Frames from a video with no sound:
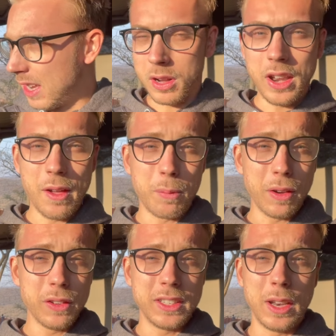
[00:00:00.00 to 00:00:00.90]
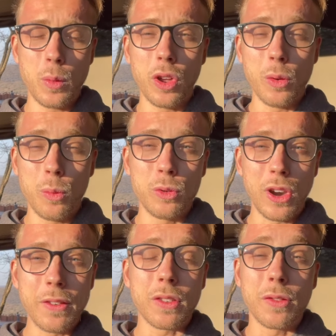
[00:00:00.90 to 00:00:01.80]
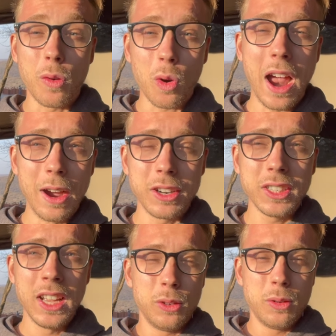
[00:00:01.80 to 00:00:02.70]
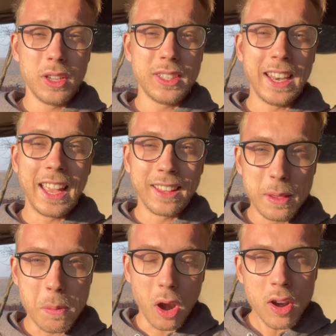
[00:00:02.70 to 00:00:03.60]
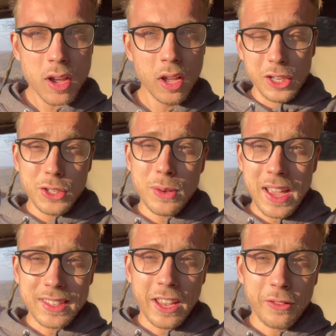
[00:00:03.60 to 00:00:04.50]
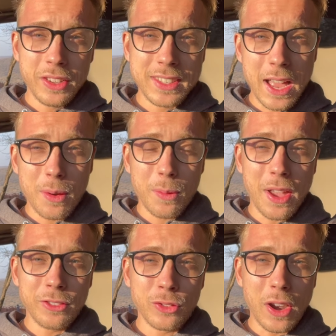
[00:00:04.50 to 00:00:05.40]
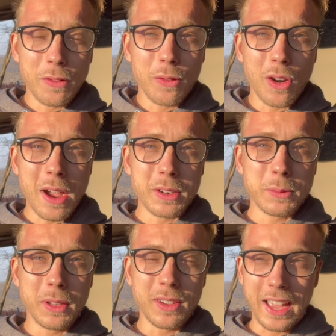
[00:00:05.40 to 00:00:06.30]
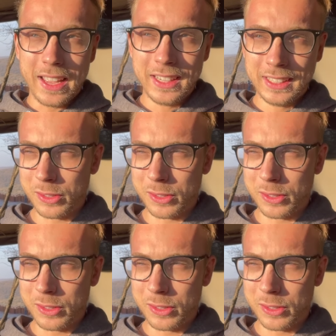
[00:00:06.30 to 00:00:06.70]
we're gonna have breakfast and then we're gonna drive for four hours to uh, Serengeti Park. That's so nice I have this now and we have to drive for four hours, but okay, we'll